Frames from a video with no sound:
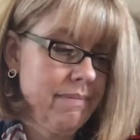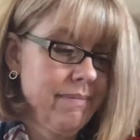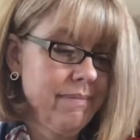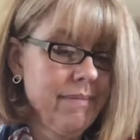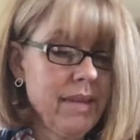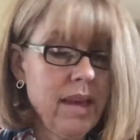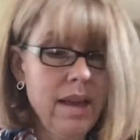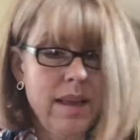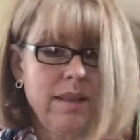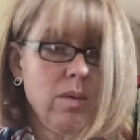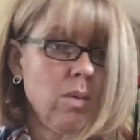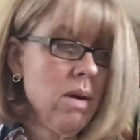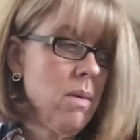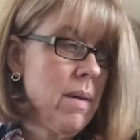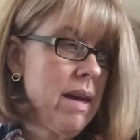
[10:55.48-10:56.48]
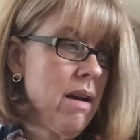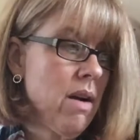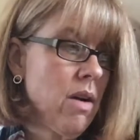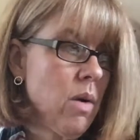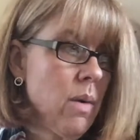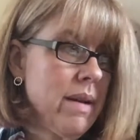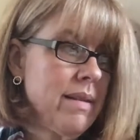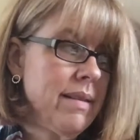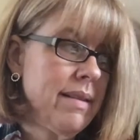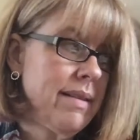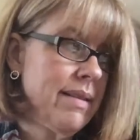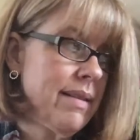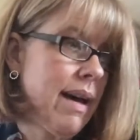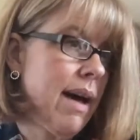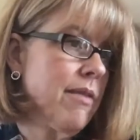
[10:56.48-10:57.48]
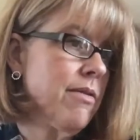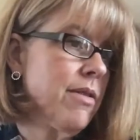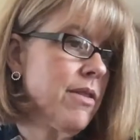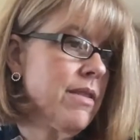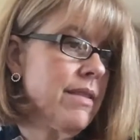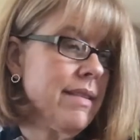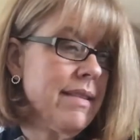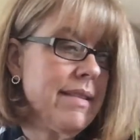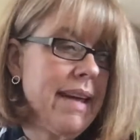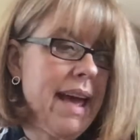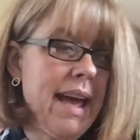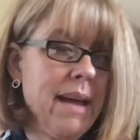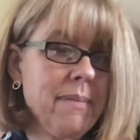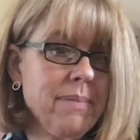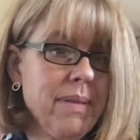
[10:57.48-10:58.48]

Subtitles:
That's where we are going to stop for today.